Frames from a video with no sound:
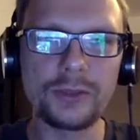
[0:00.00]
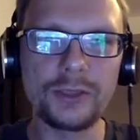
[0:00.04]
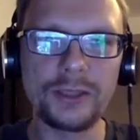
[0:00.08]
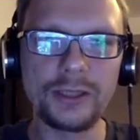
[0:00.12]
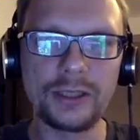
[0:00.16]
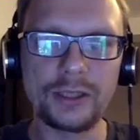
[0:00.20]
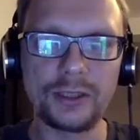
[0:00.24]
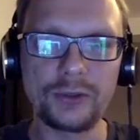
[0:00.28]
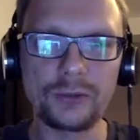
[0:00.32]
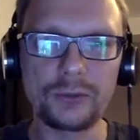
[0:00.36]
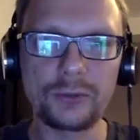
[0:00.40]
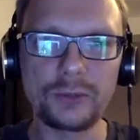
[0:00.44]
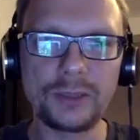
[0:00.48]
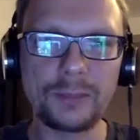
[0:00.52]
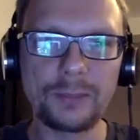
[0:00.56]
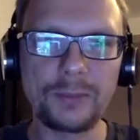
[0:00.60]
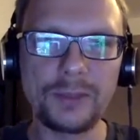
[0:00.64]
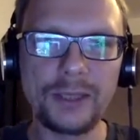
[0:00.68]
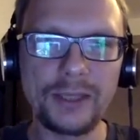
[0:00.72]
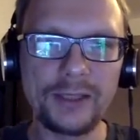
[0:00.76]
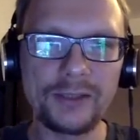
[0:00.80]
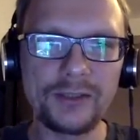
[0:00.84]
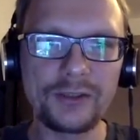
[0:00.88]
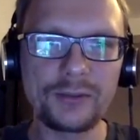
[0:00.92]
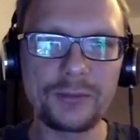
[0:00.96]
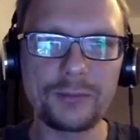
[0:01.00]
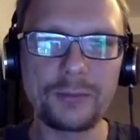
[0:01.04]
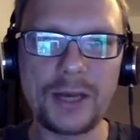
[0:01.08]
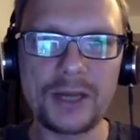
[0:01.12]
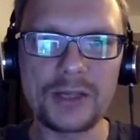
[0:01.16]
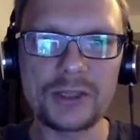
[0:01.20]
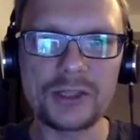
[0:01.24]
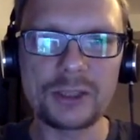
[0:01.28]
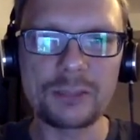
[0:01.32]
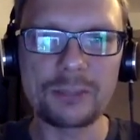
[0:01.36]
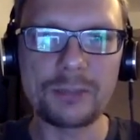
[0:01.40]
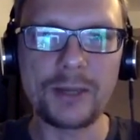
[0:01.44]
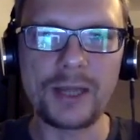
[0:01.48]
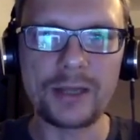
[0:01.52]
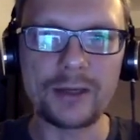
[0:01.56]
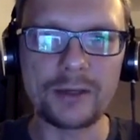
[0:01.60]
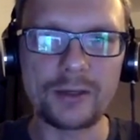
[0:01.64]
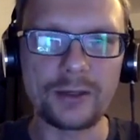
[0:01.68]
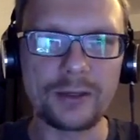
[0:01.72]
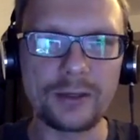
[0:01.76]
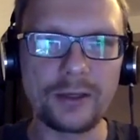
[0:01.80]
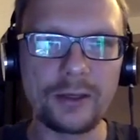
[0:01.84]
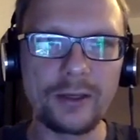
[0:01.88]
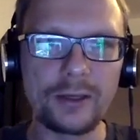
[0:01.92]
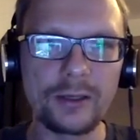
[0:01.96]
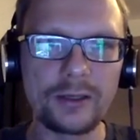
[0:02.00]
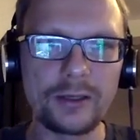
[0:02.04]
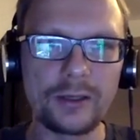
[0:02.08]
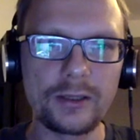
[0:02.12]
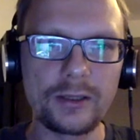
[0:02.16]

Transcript: is we'll apply this magic pattern